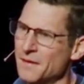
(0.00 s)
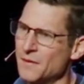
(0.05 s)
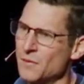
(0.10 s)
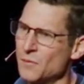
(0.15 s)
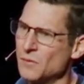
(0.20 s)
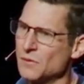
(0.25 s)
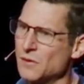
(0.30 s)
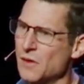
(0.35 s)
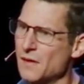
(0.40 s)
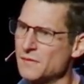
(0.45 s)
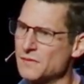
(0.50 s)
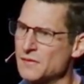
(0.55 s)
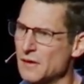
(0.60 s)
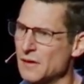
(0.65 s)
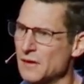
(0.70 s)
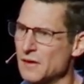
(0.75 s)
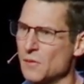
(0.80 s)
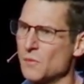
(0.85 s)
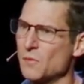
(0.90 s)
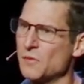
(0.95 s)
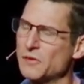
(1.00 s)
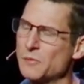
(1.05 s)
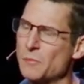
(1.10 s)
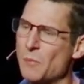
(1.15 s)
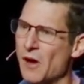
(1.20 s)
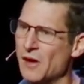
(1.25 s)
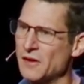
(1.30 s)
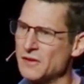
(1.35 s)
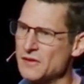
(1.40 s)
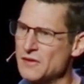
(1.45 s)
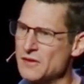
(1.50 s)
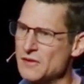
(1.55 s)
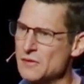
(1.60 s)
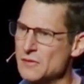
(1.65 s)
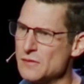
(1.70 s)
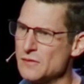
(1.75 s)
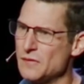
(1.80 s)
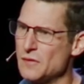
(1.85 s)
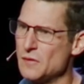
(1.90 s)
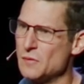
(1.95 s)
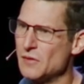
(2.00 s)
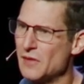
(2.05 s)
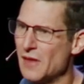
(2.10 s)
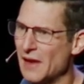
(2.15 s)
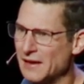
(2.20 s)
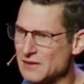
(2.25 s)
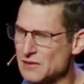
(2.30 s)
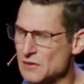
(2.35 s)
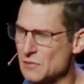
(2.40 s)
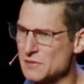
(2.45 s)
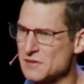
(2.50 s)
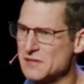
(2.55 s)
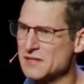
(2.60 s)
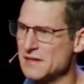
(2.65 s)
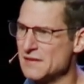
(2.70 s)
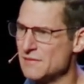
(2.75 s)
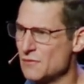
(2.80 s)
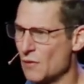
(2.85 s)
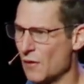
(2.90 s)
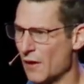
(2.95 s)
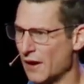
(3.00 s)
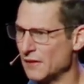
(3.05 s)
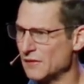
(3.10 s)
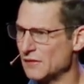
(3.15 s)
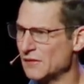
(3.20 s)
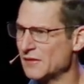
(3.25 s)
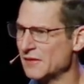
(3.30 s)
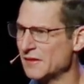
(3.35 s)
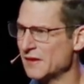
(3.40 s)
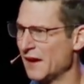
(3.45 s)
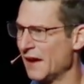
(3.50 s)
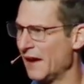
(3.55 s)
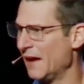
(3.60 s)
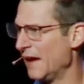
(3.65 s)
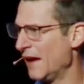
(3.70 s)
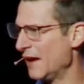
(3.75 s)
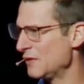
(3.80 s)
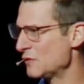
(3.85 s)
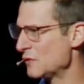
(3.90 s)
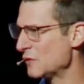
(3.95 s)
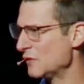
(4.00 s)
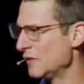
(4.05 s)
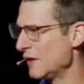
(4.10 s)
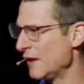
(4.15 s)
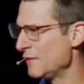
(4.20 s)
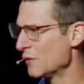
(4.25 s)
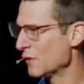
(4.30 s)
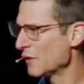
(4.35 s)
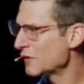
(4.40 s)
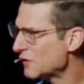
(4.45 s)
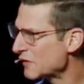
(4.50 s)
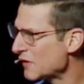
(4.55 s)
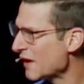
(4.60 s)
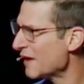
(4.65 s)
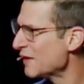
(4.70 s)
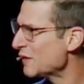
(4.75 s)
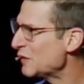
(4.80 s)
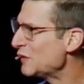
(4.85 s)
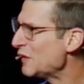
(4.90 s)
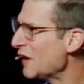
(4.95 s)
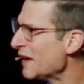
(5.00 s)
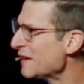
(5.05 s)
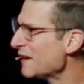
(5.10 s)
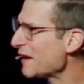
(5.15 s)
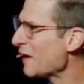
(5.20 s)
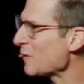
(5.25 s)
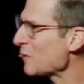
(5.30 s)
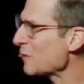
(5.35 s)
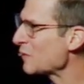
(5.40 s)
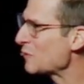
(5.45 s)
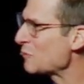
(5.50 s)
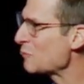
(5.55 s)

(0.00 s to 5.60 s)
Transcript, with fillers: would love to respond to you if you would like to receive Christ as your Savior. Let's stand together, let's